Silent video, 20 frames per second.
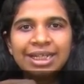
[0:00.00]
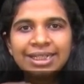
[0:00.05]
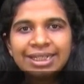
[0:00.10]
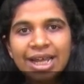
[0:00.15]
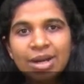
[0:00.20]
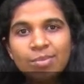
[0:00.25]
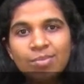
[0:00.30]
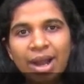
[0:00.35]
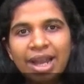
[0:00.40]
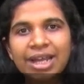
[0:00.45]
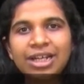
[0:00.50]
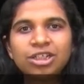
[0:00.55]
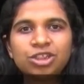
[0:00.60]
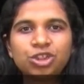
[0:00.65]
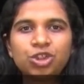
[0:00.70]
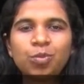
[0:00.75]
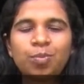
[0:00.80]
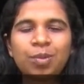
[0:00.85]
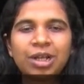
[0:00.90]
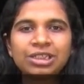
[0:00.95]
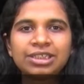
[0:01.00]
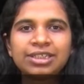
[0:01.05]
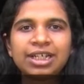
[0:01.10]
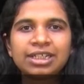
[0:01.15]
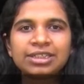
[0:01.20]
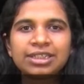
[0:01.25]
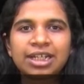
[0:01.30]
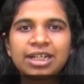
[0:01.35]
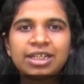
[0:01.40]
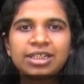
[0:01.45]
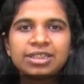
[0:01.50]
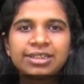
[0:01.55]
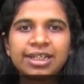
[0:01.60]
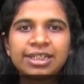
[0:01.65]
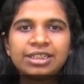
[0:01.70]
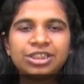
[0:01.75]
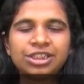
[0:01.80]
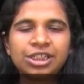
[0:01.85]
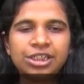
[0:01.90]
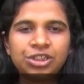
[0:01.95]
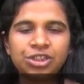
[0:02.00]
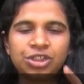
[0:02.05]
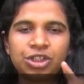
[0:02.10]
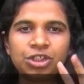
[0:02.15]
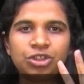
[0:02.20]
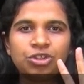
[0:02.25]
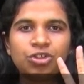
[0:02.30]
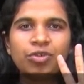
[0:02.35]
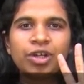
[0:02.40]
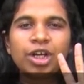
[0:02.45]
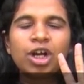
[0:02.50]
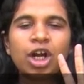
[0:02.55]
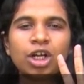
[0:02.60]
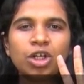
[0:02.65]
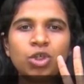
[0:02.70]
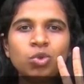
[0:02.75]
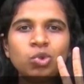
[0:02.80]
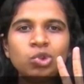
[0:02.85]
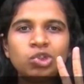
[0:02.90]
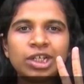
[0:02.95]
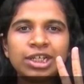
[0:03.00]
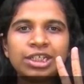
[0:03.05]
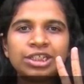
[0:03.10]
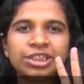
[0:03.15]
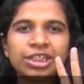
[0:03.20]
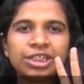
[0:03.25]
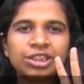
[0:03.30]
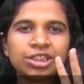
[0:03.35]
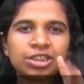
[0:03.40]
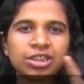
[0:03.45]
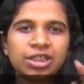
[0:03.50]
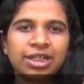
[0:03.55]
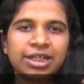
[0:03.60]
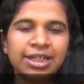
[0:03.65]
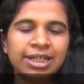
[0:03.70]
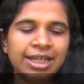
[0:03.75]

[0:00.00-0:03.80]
Then minus to plus, there is another sign change. So we got 2 sign changes.